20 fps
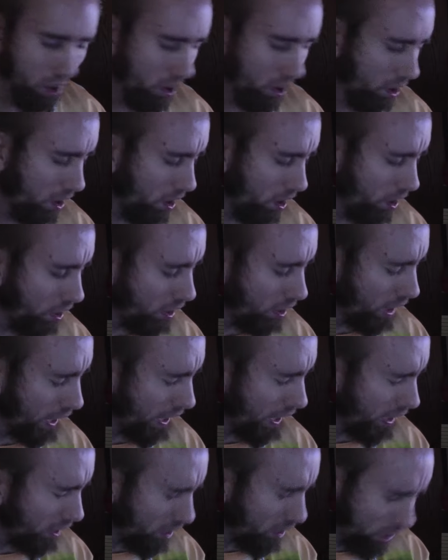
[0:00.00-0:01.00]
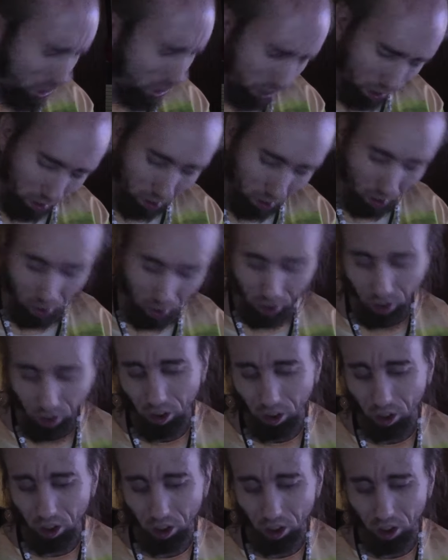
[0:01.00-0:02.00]
then
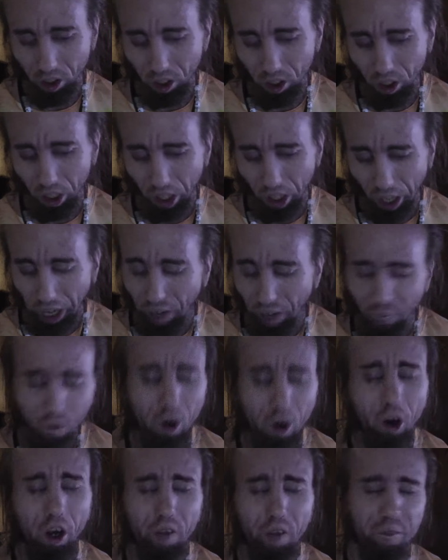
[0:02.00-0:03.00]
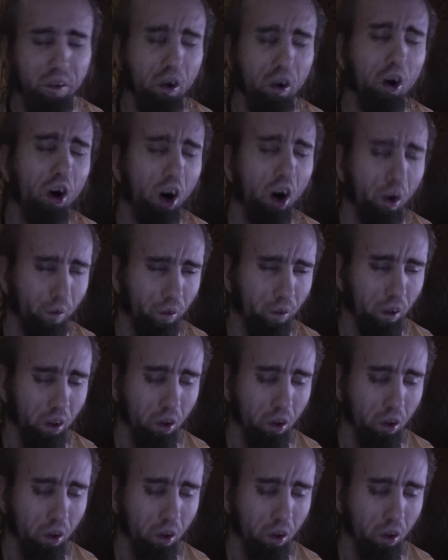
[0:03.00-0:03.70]
I will leave you alone.